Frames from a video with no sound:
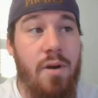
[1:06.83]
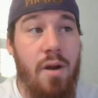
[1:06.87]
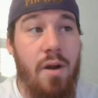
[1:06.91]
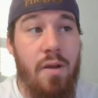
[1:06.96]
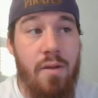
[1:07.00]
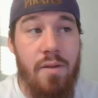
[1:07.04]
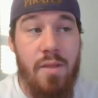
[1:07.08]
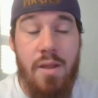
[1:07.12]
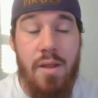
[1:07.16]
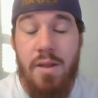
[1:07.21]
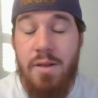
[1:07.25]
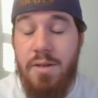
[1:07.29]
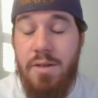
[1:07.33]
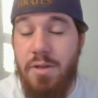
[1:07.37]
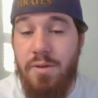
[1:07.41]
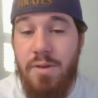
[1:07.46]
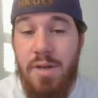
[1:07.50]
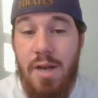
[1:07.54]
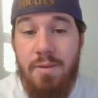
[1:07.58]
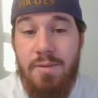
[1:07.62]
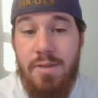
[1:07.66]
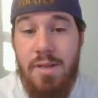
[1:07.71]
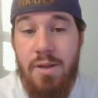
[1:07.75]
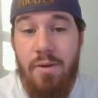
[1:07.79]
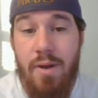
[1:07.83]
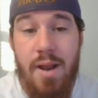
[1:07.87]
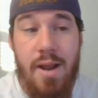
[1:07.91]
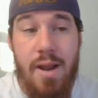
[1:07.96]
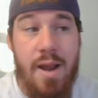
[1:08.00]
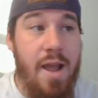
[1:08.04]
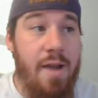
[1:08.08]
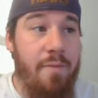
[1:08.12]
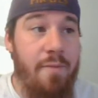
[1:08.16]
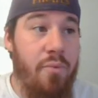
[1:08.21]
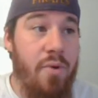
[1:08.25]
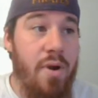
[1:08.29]
other than the two times they were
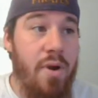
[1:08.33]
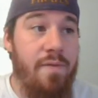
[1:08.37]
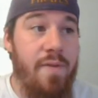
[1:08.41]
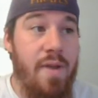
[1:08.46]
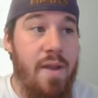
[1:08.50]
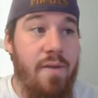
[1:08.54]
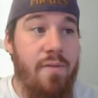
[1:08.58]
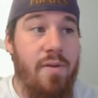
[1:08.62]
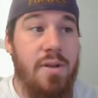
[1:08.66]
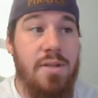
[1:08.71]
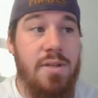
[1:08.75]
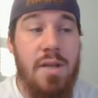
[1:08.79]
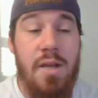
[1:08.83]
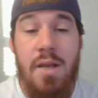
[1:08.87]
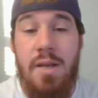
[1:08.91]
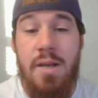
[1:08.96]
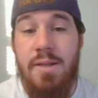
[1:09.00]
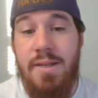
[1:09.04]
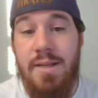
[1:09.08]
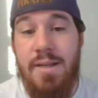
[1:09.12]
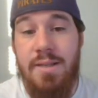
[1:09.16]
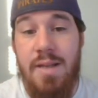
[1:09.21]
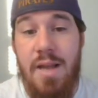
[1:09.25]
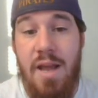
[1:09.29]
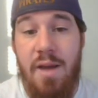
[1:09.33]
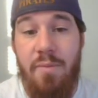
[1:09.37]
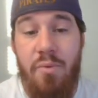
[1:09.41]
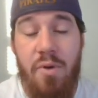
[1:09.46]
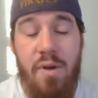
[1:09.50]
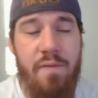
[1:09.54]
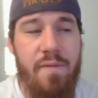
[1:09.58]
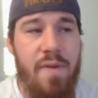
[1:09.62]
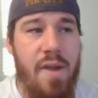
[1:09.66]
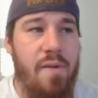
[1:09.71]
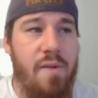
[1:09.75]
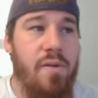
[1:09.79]
8.5-point favorites,
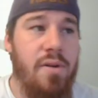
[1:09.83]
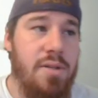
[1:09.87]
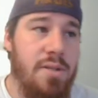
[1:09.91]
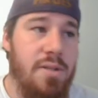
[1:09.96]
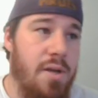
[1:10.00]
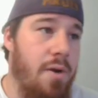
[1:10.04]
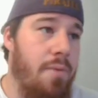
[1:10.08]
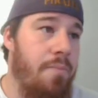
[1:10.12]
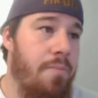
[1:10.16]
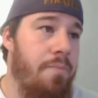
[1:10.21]
6.5-point favorites.